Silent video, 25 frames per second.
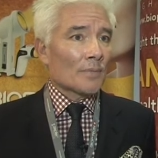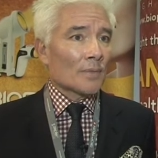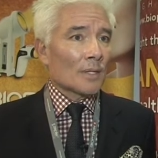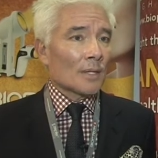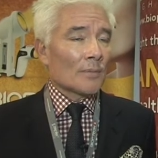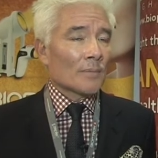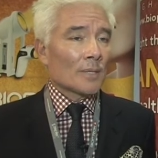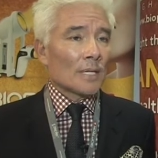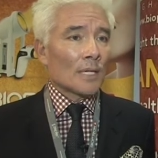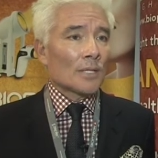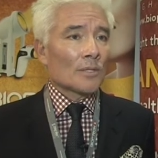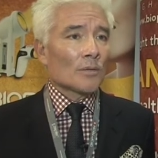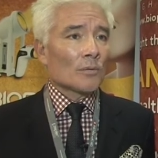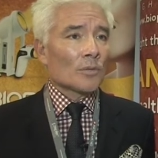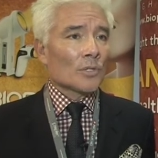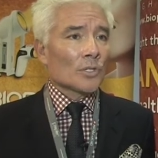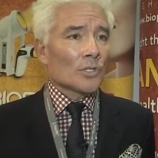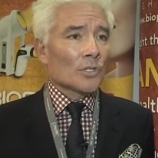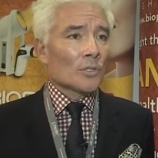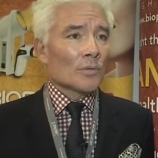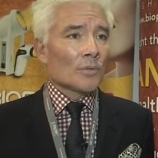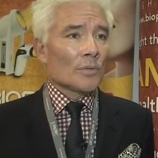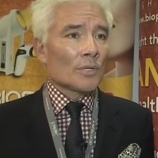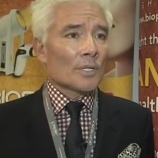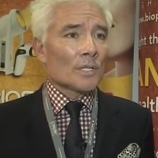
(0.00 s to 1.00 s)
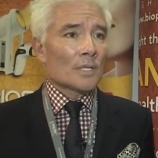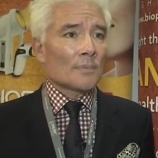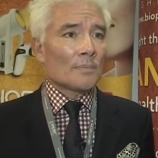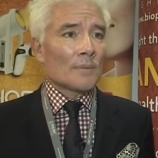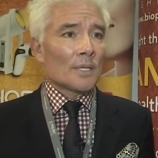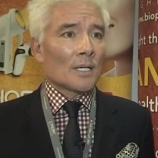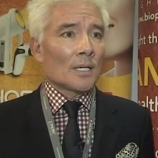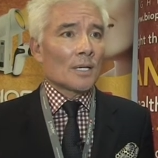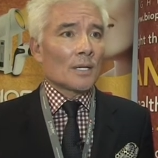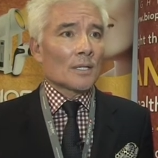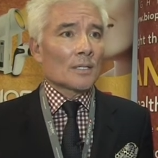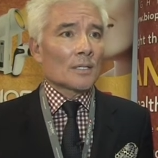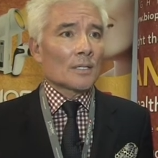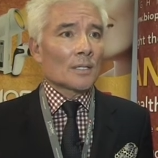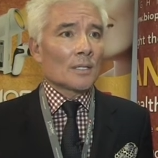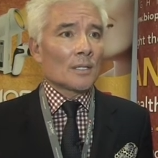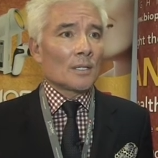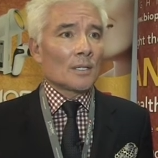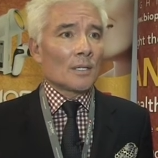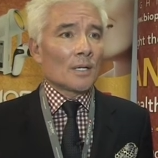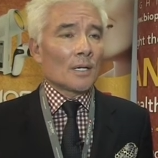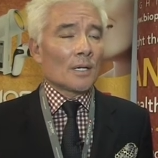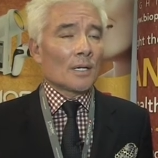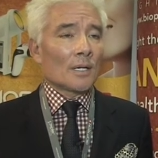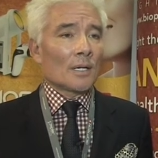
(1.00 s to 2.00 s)
But I don't do this because
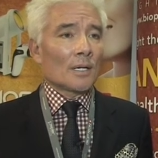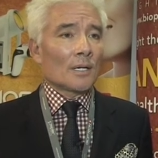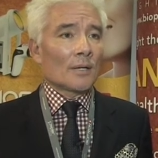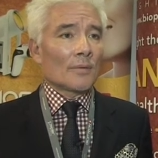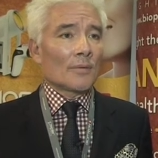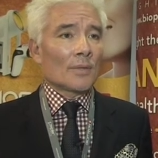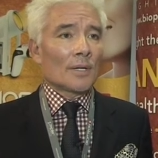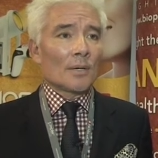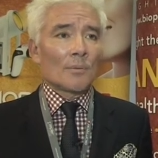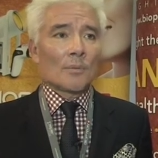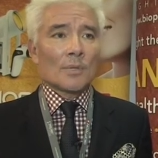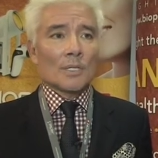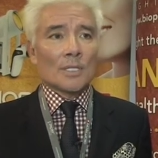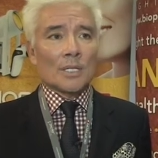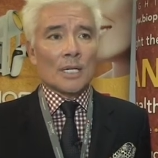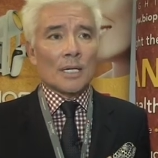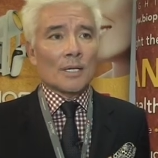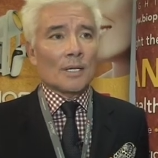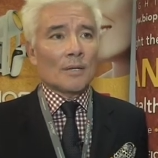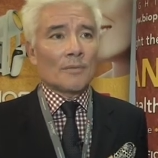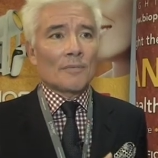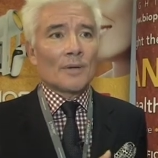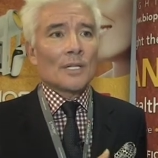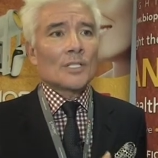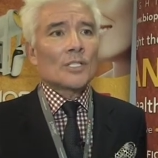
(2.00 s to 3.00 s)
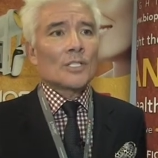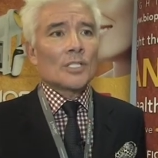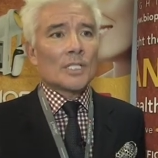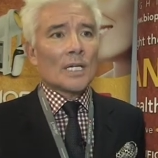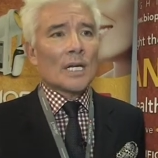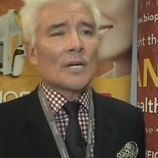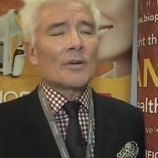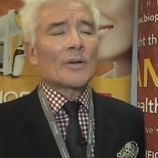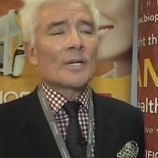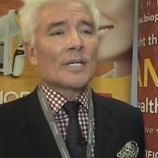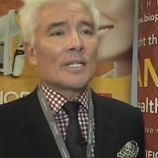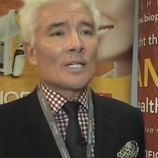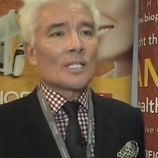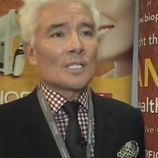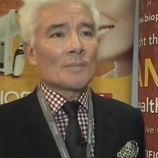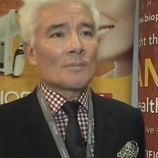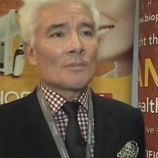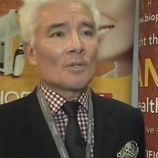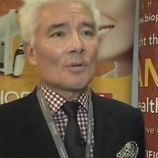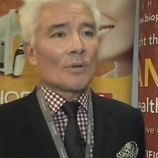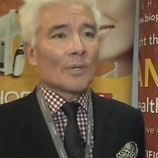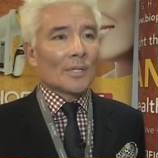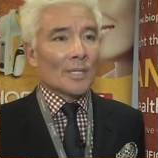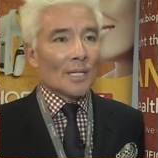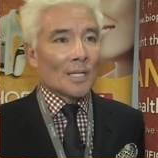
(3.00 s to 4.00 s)
uh, there was any vegetarianism
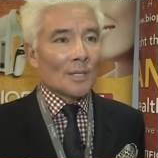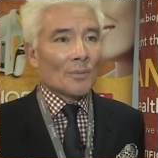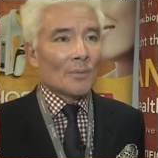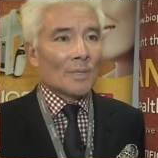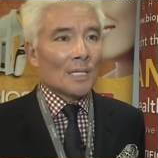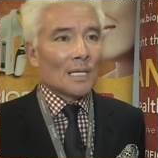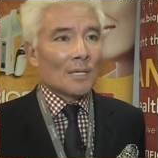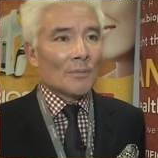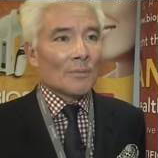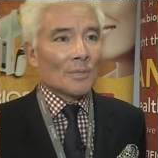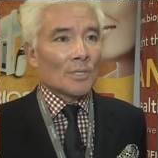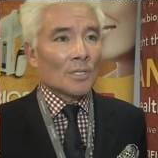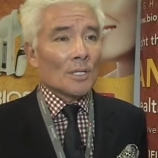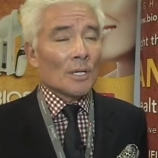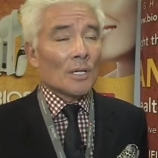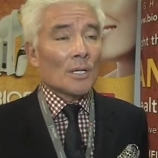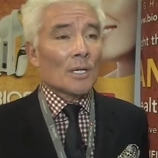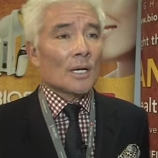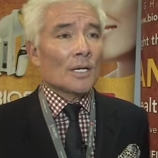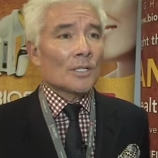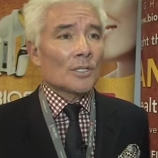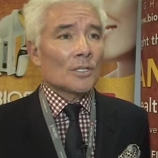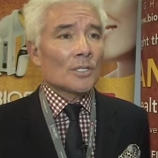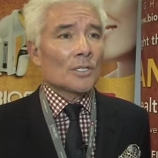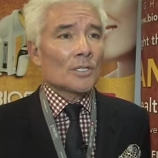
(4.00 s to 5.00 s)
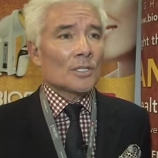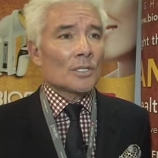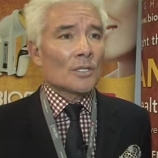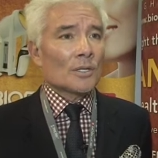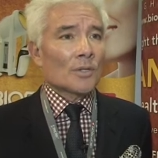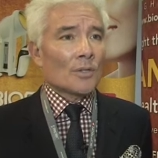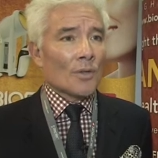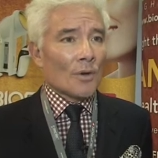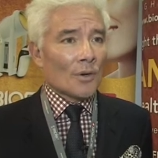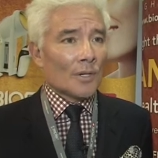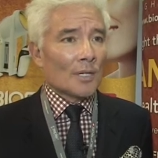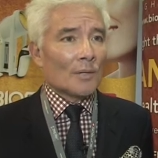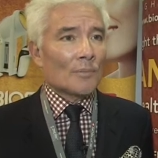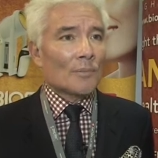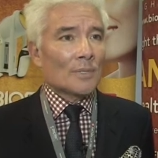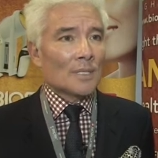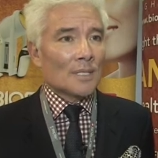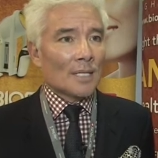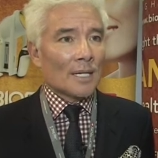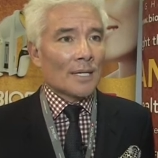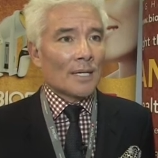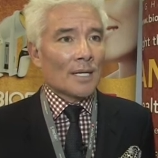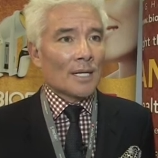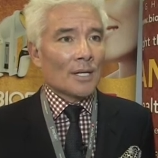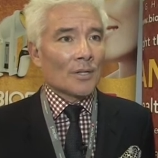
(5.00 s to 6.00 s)
going on when I was young. I just thought it was
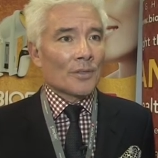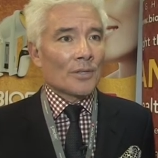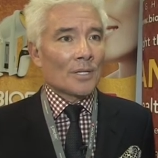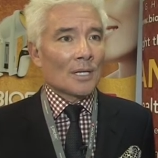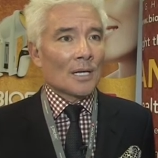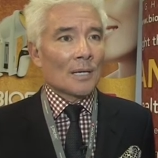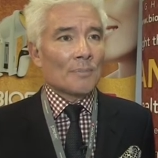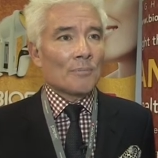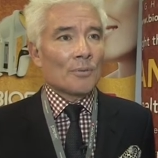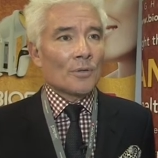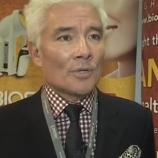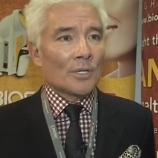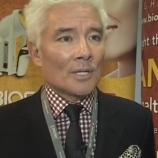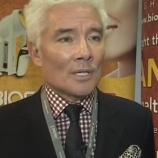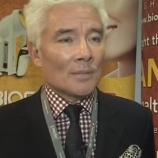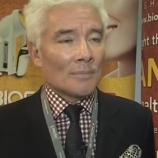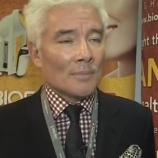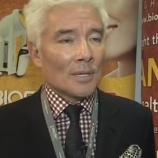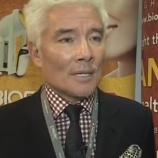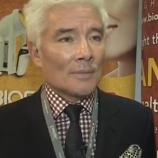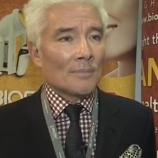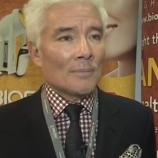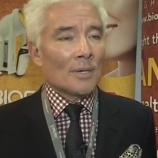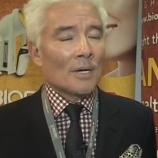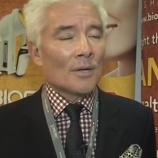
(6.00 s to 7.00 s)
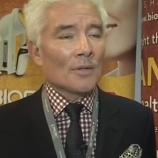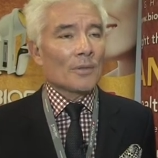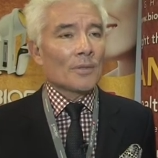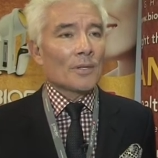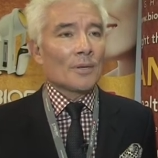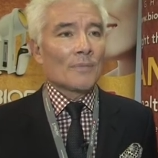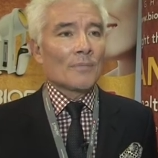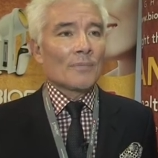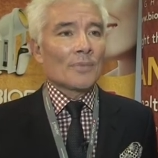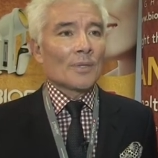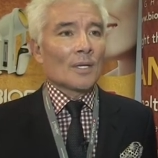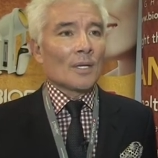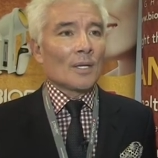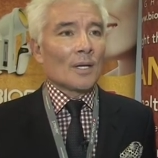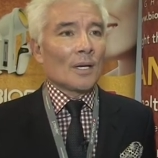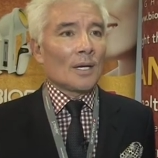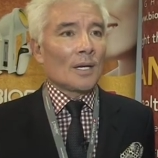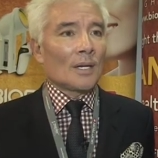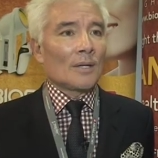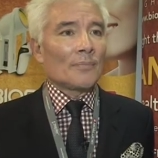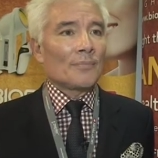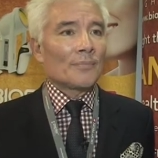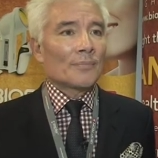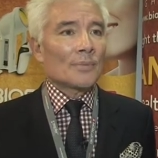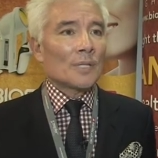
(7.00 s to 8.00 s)
not healthy. I put it in my mouth
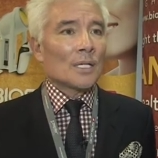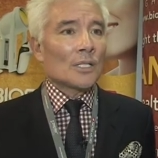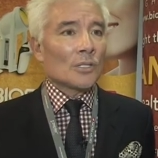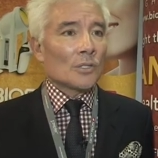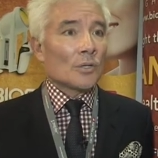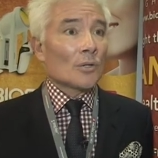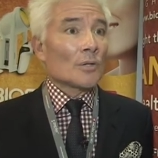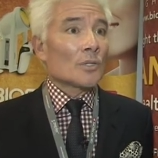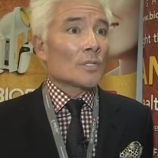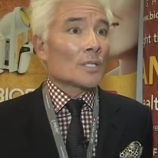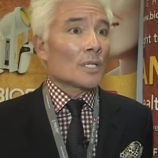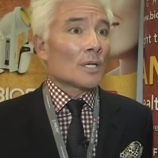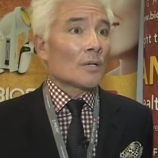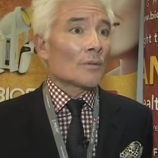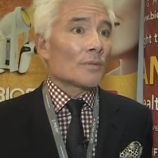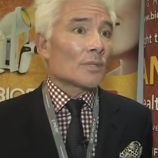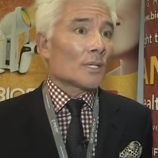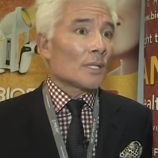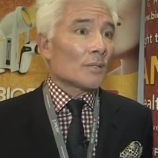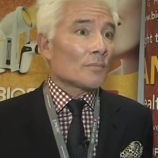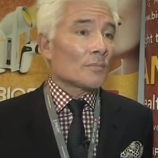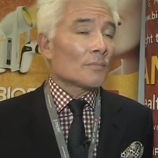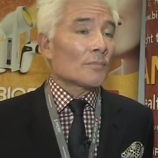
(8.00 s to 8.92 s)
and it turns out that